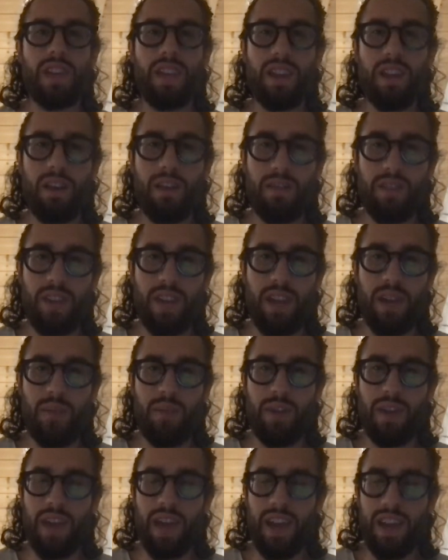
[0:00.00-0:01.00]
of the Data
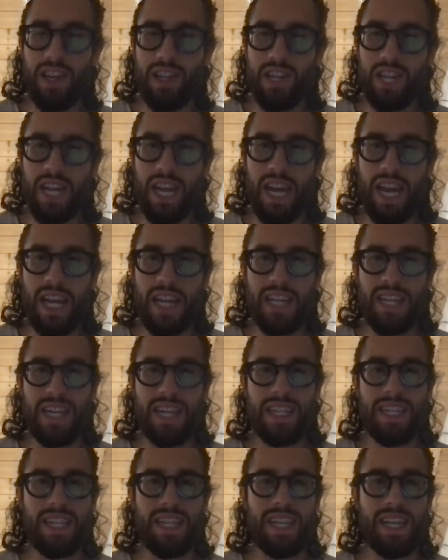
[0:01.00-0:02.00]
Protection Act
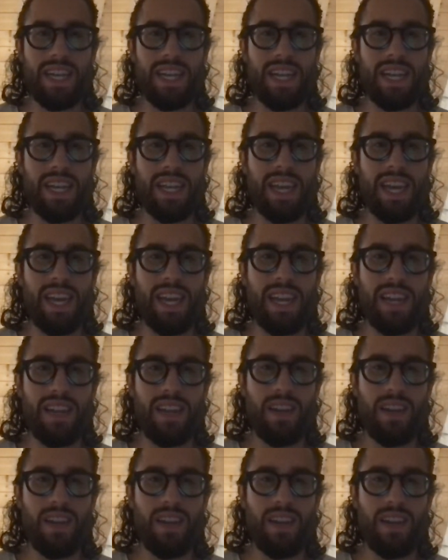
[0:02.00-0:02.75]
1998